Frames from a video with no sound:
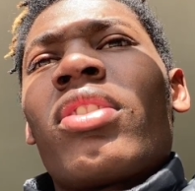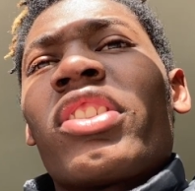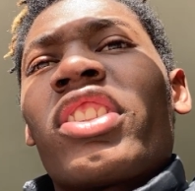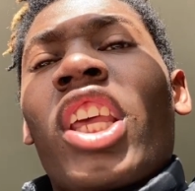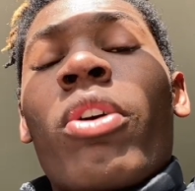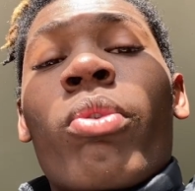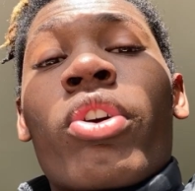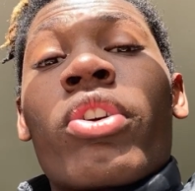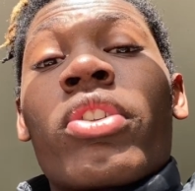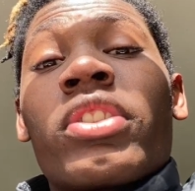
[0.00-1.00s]
say
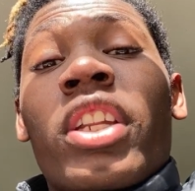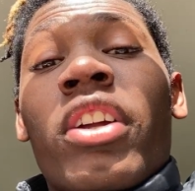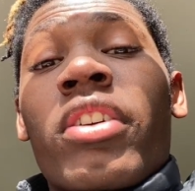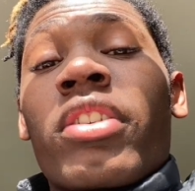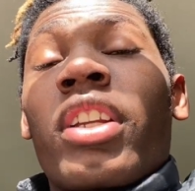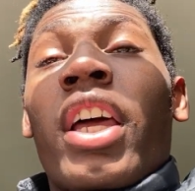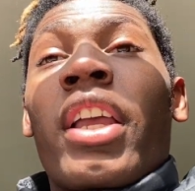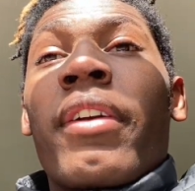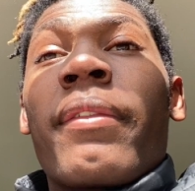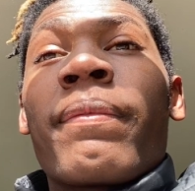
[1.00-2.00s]
words that hurt
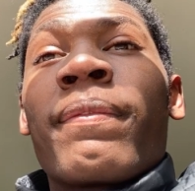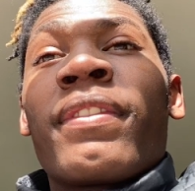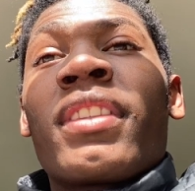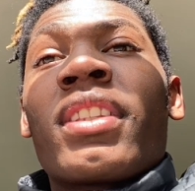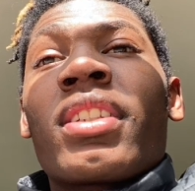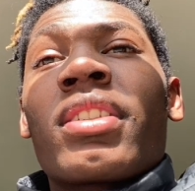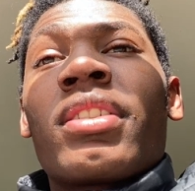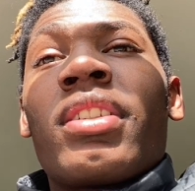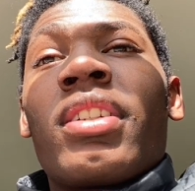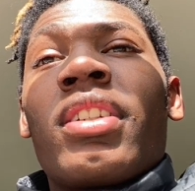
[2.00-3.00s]
like
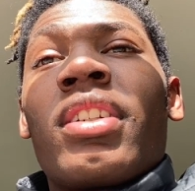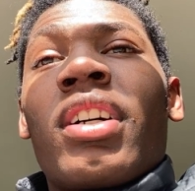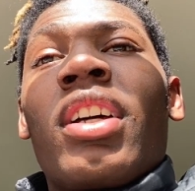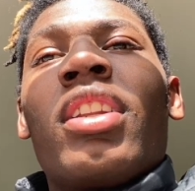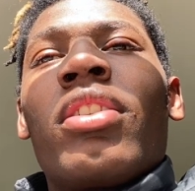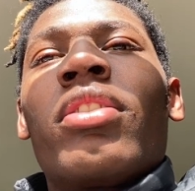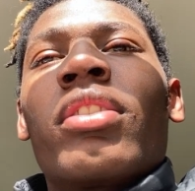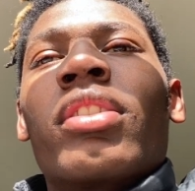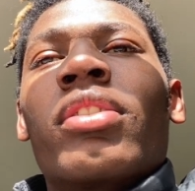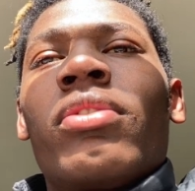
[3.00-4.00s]
I
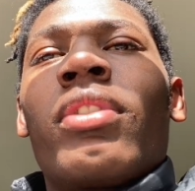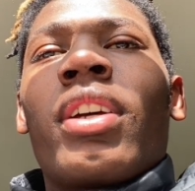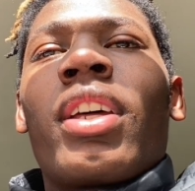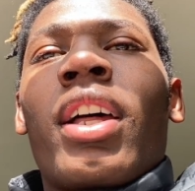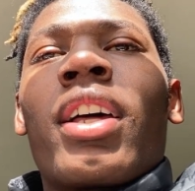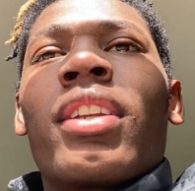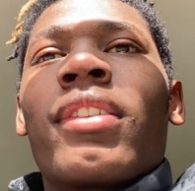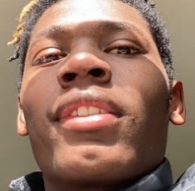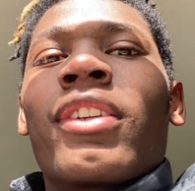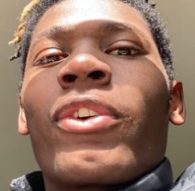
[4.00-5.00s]
literally do that. I
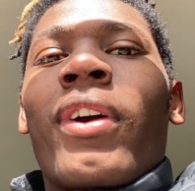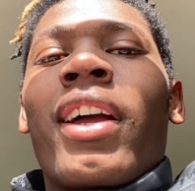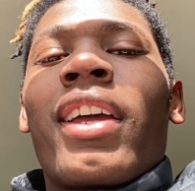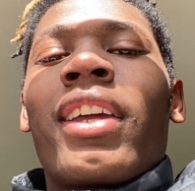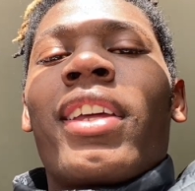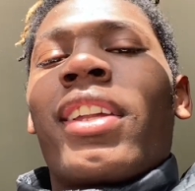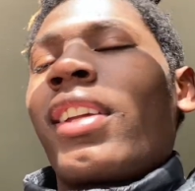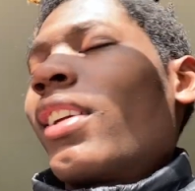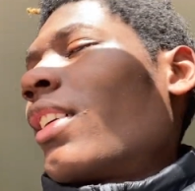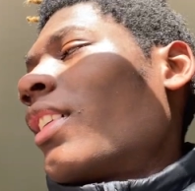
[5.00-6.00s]
literally cry and,
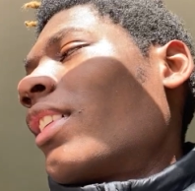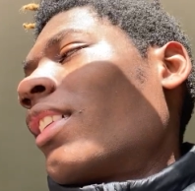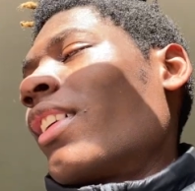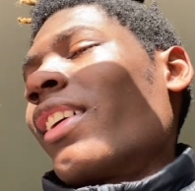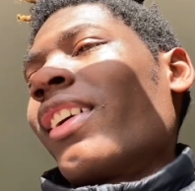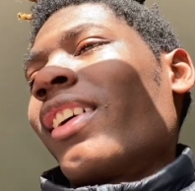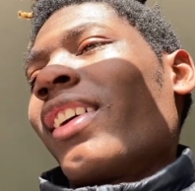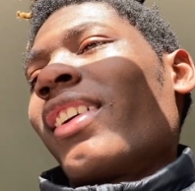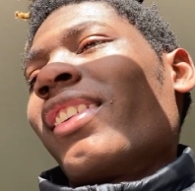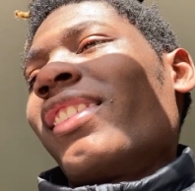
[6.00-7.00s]
and